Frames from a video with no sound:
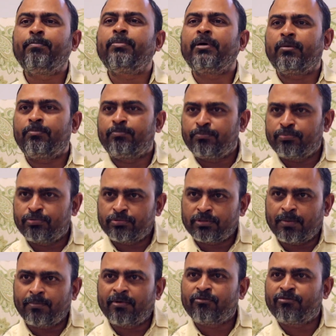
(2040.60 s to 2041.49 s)
up
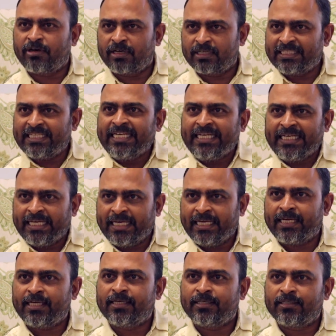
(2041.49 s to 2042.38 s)
some of our
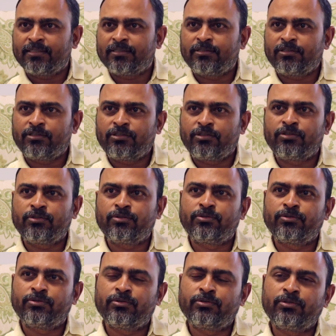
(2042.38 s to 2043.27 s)
thinking to
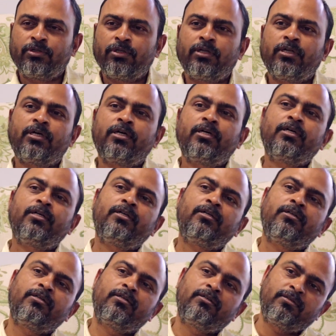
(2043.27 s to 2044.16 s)

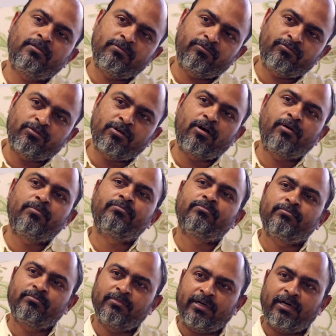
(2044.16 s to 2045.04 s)
learn
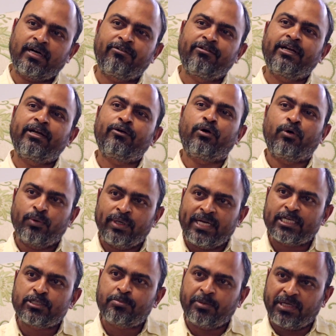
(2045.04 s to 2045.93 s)
from our own
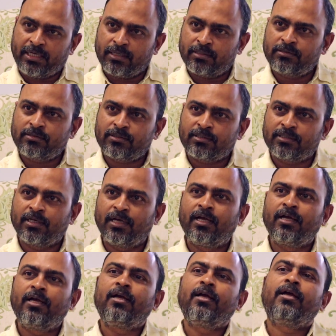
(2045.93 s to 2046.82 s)
experience
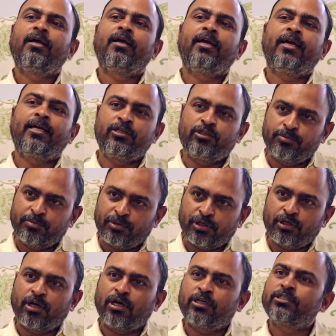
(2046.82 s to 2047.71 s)
in
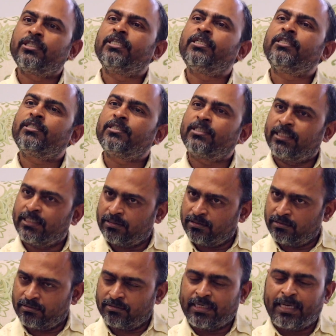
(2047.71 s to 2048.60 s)
tuberculosis,
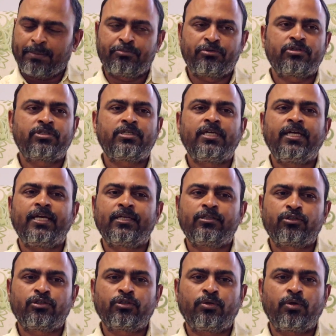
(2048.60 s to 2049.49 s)
in leprosy,
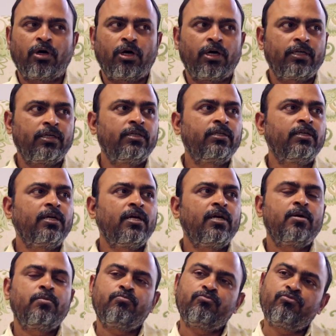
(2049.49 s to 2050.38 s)
and so on,
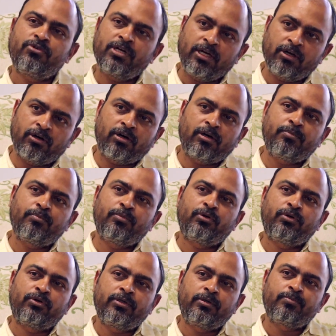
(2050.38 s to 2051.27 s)
bring on
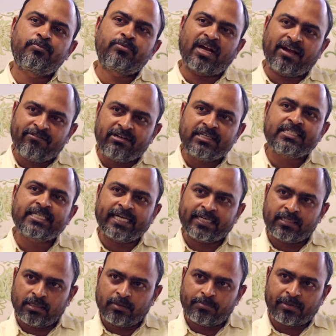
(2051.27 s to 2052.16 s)
board private
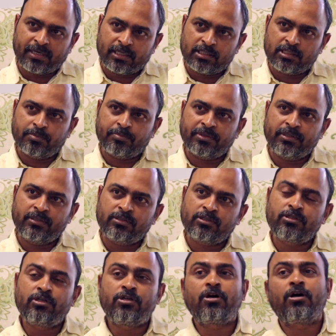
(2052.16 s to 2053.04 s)
sector
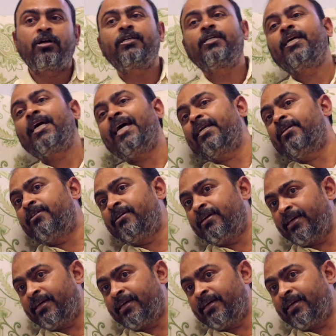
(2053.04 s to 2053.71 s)
participants, not at the